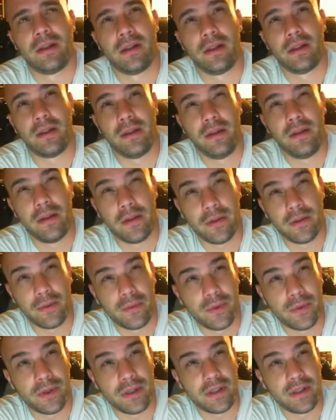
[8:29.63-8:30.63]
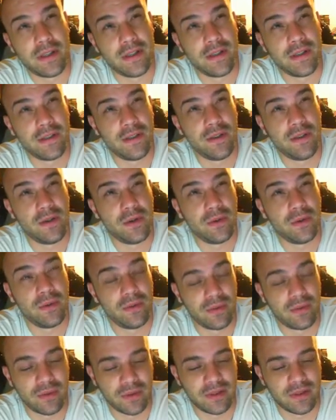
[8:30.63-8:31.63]
Another one is
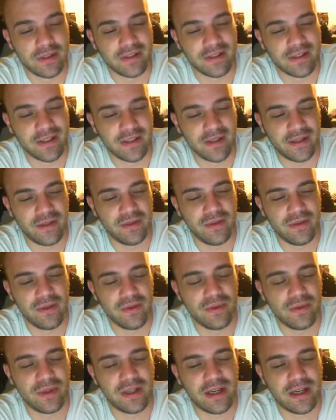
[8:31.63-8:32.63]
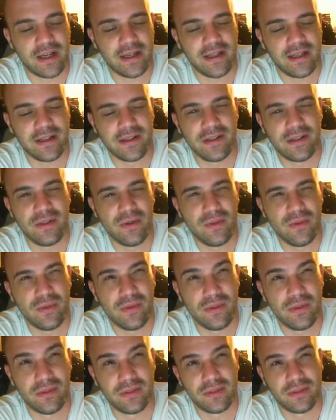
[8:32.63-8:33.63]
it's like Youkai
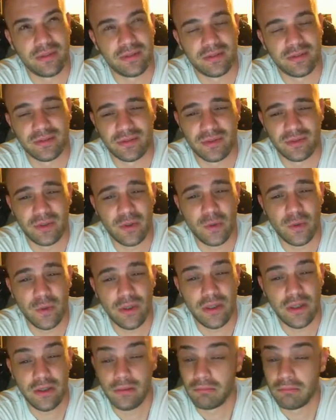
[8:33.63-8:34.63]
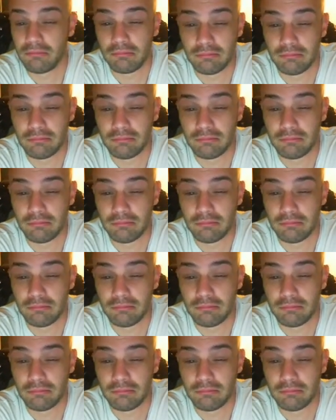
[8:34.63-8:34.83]
douchuuki.